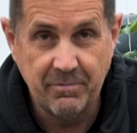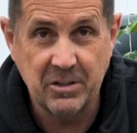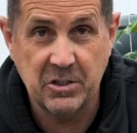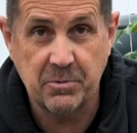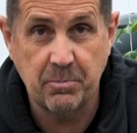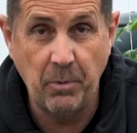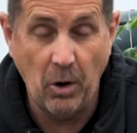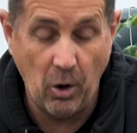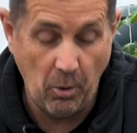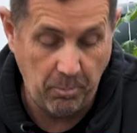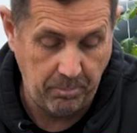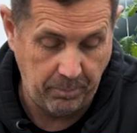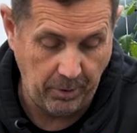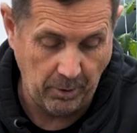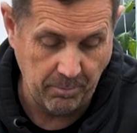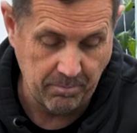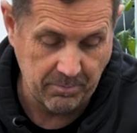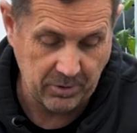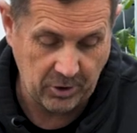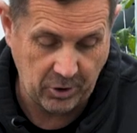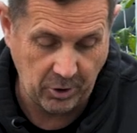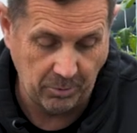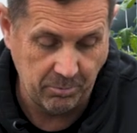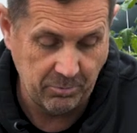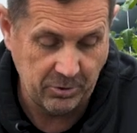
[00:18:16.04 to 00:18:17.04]
The small
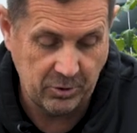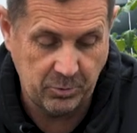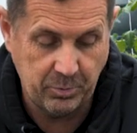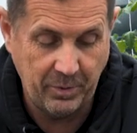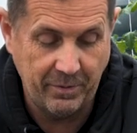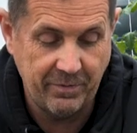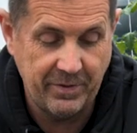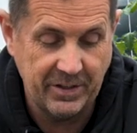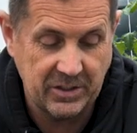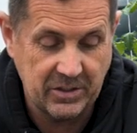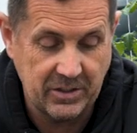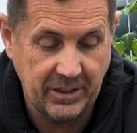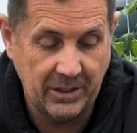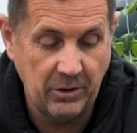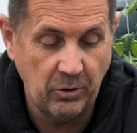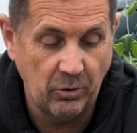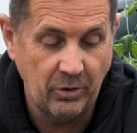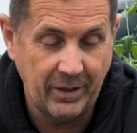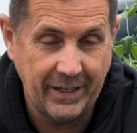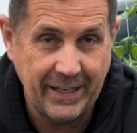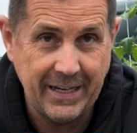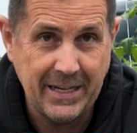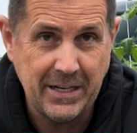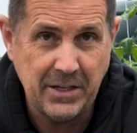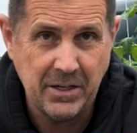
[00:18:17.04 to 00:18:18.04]
pump comes with this
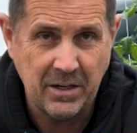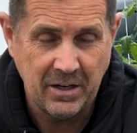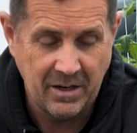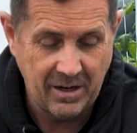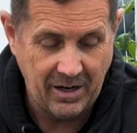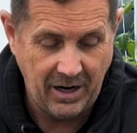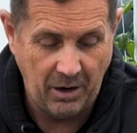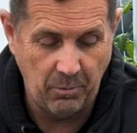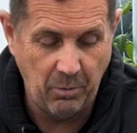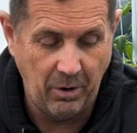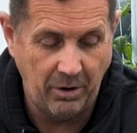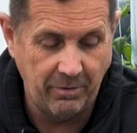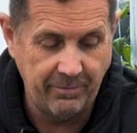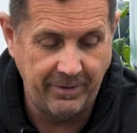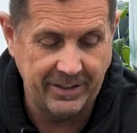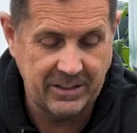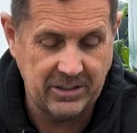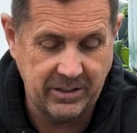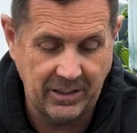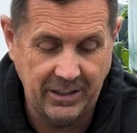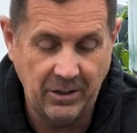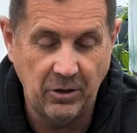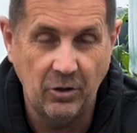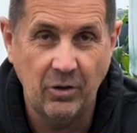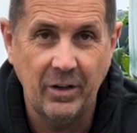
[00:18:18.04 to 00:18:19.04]
little lead, and what
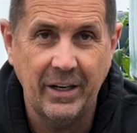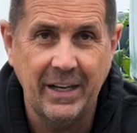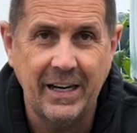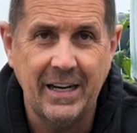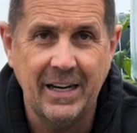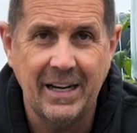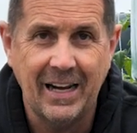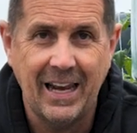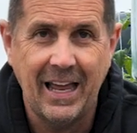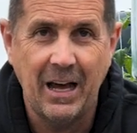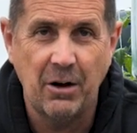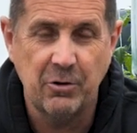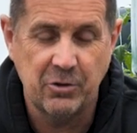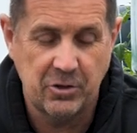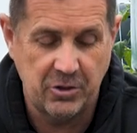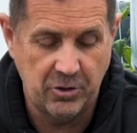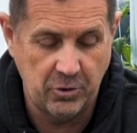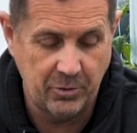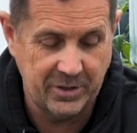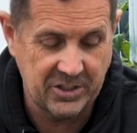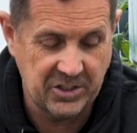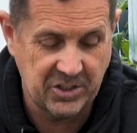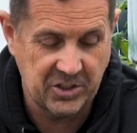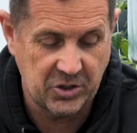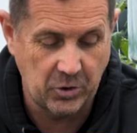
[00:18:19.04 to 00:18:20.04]
this little lead allows you
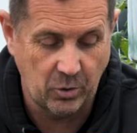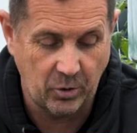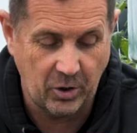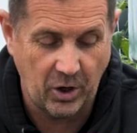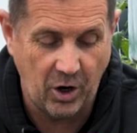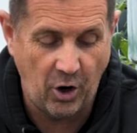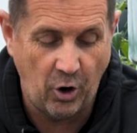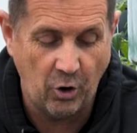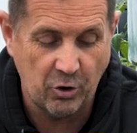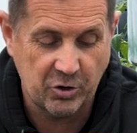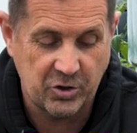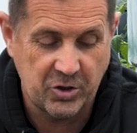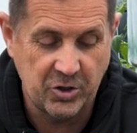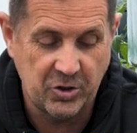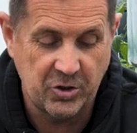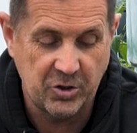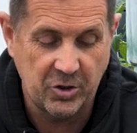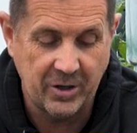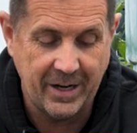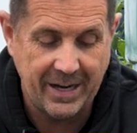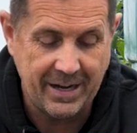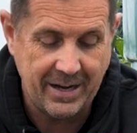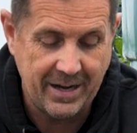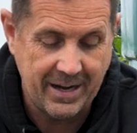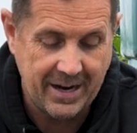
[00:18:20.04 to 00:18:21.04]
to do is suck
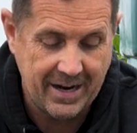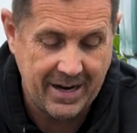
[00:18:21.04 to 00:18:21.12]
oxygen in